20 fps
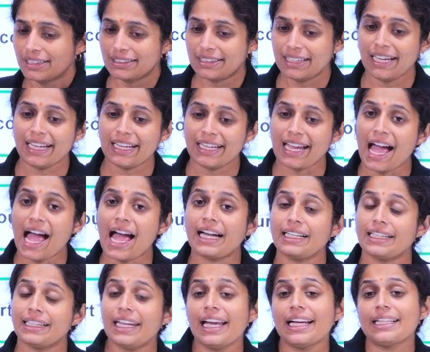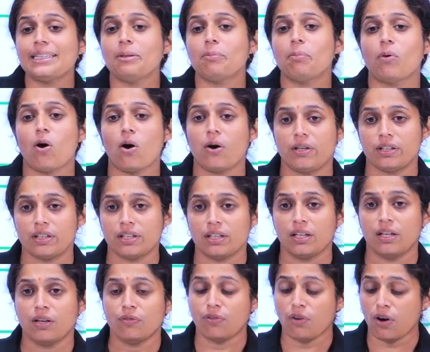they can take the bond
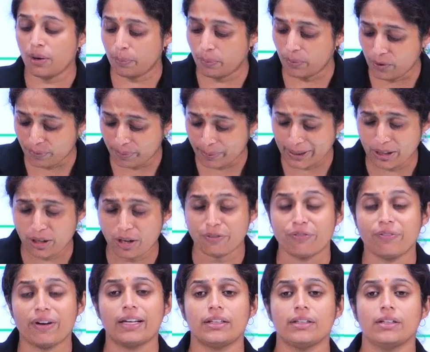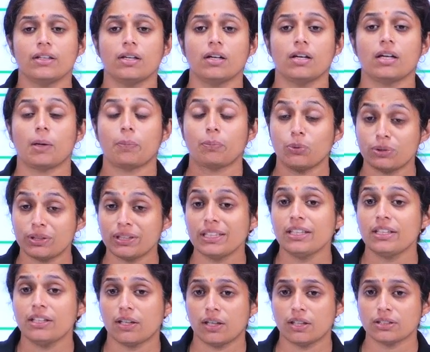for a period of 1 year up to
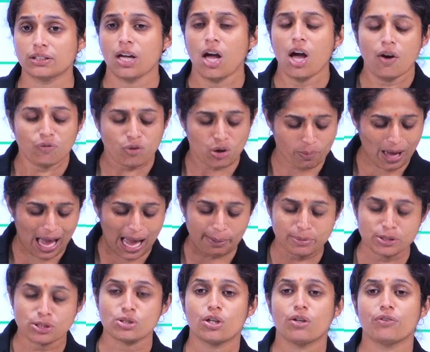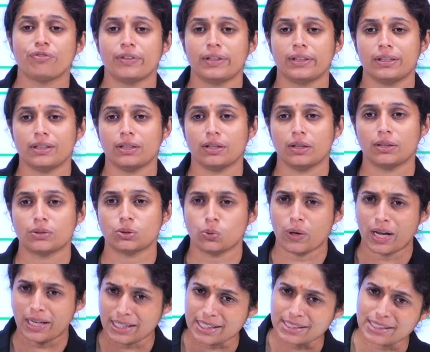3 years from habitual offenders
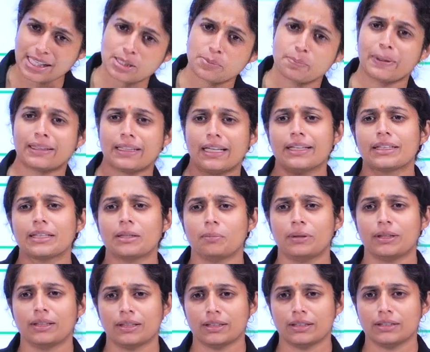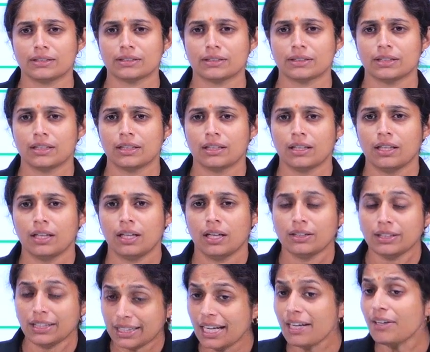who are suspected criminals.
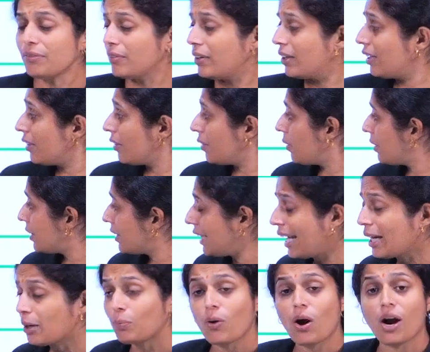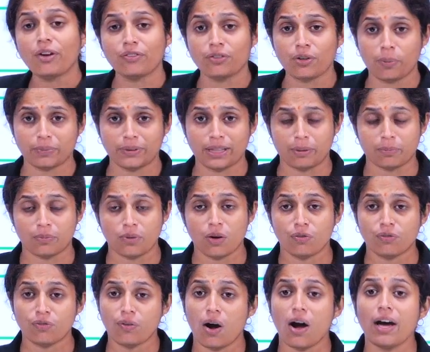They can take bond from them
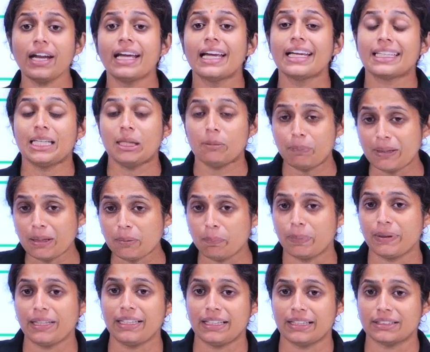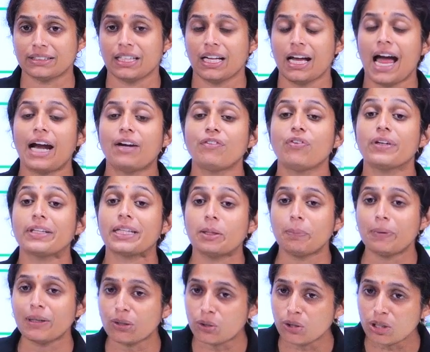for keeping peace and for
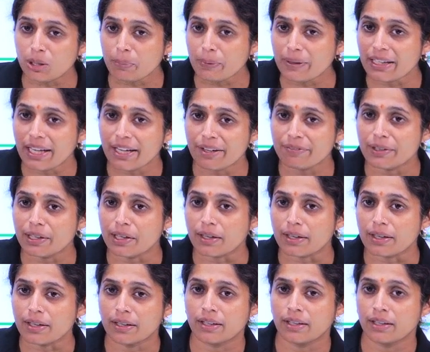keeping good behavior,